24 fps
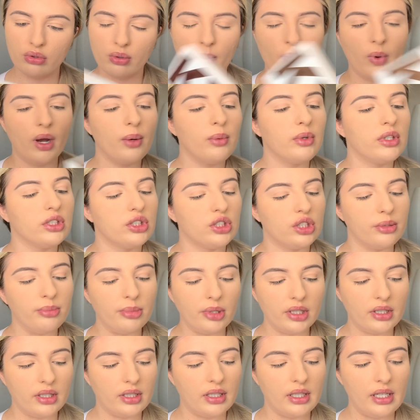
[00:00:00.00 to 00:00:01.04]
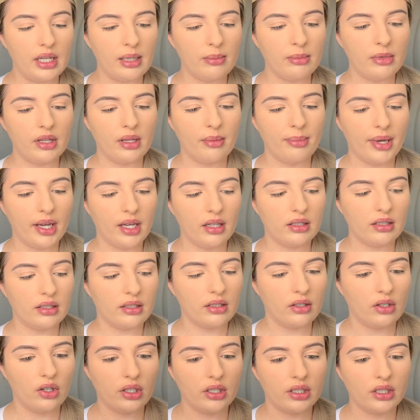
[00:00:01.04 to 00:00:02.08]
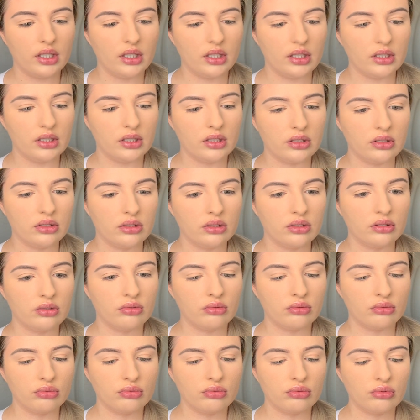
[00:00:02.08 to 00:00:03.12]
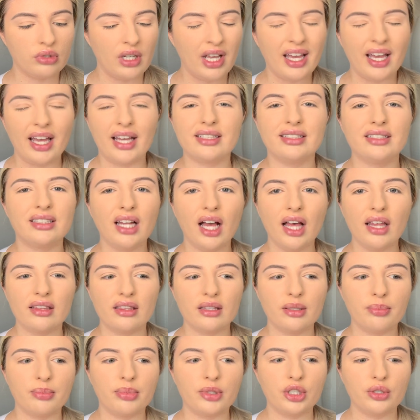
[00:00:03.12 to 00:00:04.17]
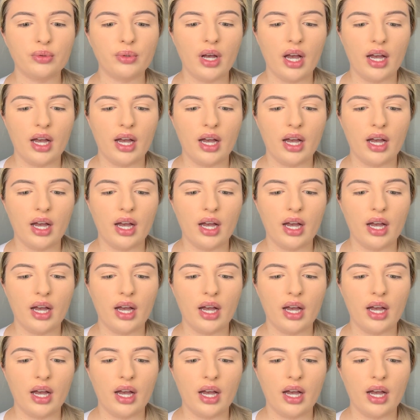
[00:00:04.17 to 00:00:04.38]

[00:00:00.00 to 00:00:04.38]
why wouldn't she put the name of the palette on here? It's not the Blue